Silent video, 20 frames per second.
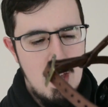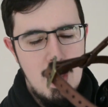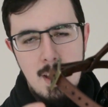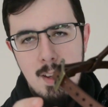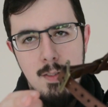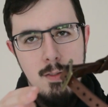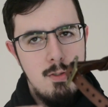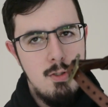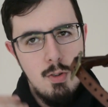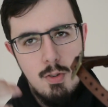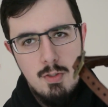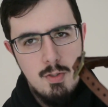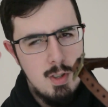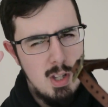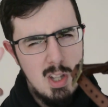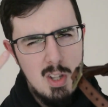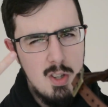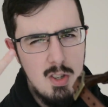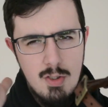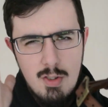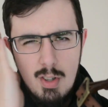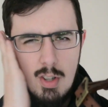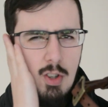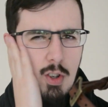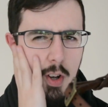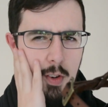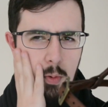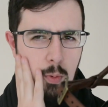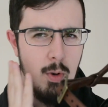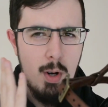It just
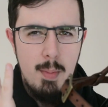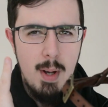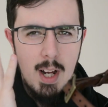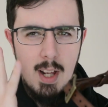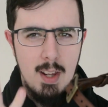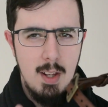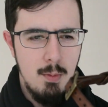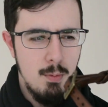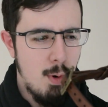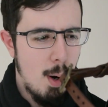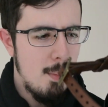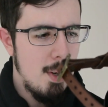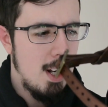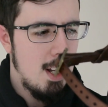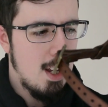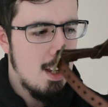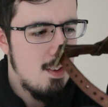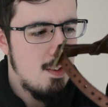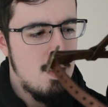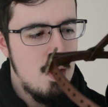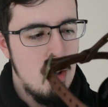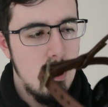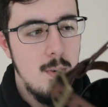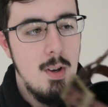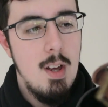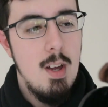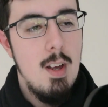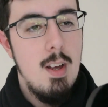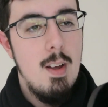you don't have to worry about anything rubbing against you.